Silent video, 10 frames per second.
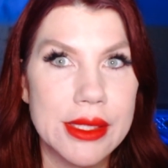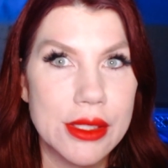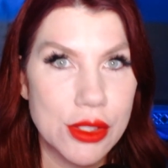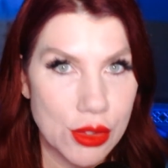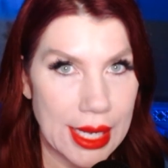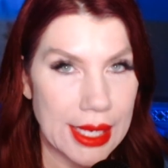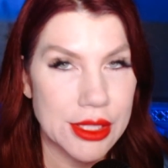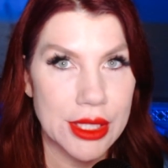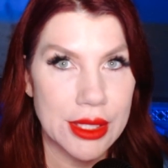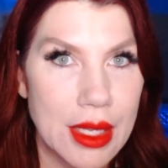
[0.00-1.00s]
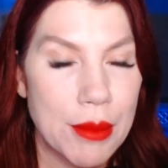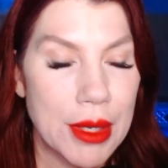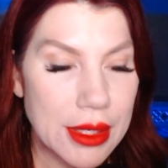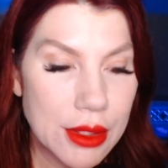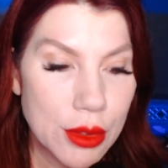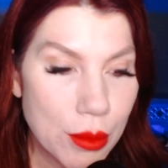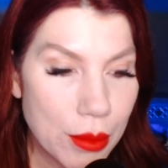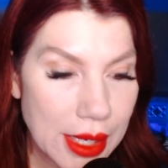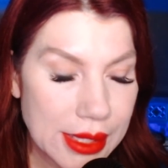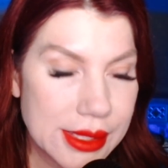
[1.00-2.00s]
strategy, but you
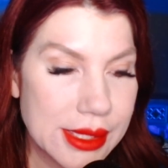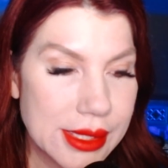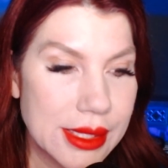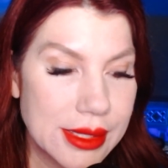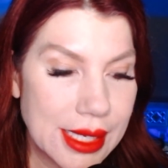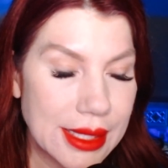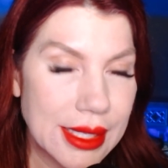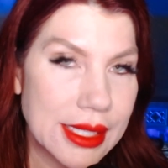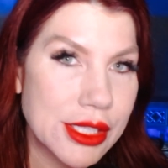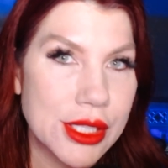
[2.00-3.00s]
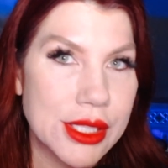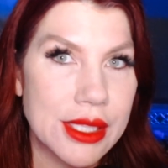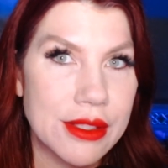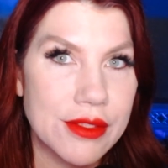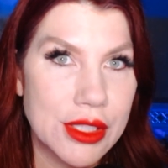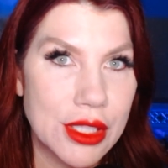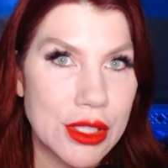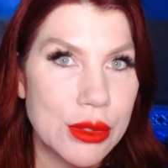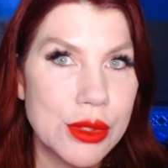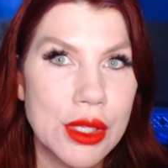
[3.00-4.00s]
must take the initiative to
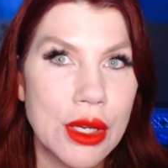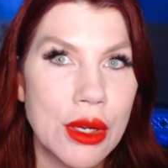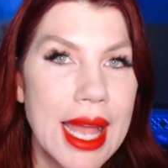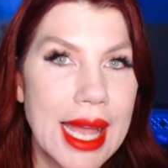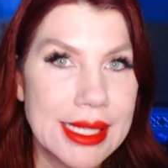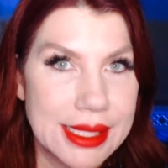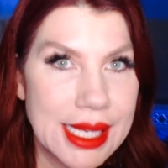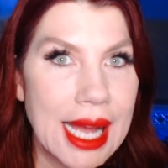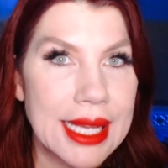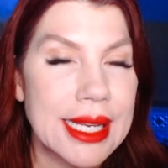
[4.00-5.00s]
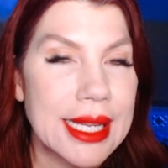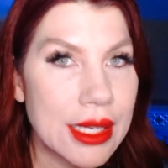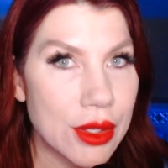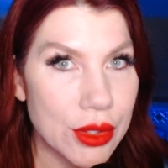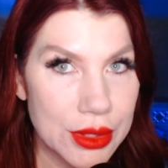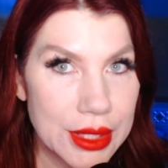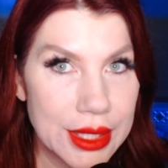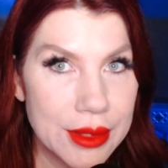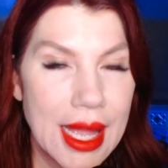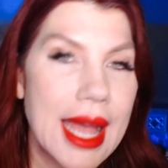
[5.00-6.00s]
do so and tie it in
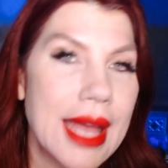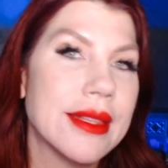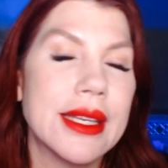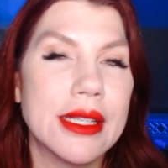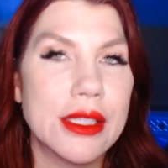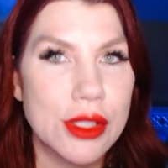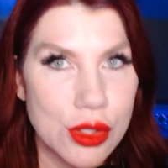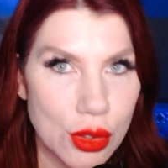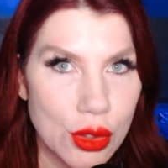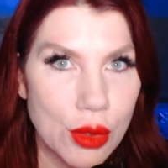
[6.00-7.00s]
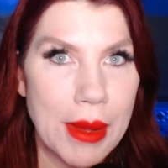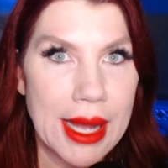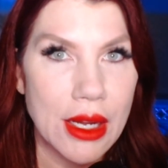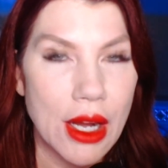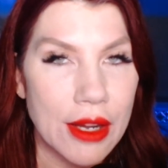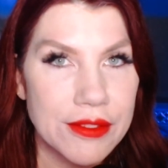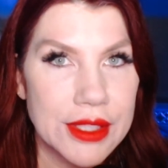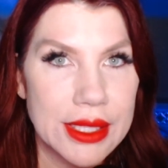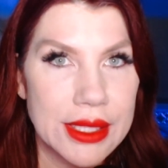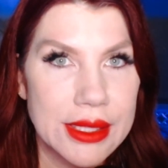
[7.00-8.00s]
early and then circle back
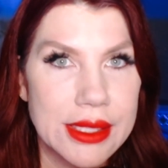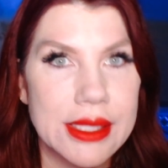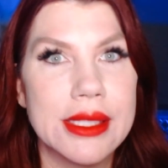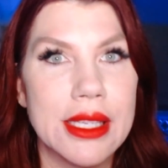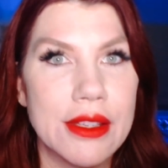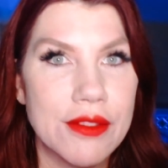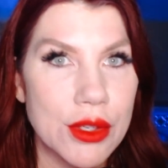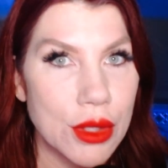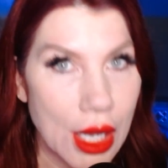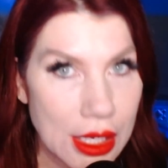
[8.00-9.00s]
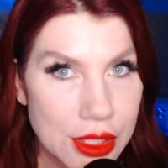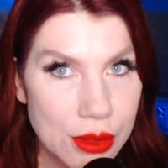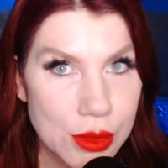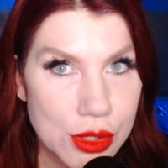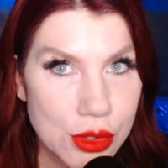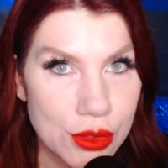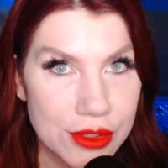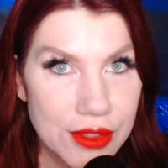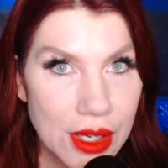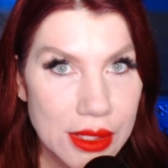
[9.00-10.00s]
often to see if your logic was true
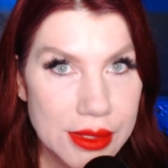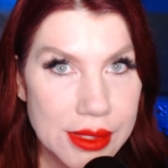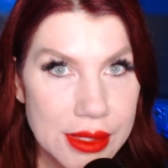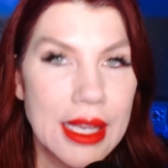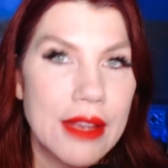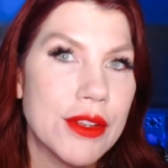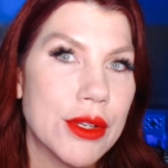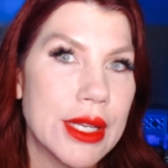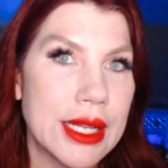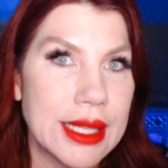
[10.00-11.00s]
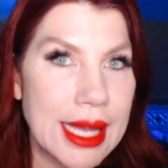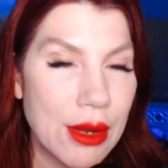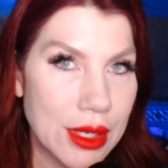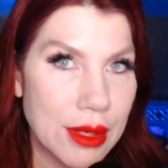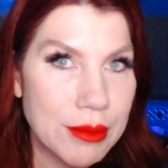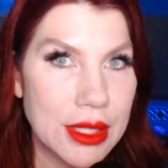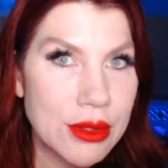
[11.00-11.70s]
or false, if you're getting the outcome that you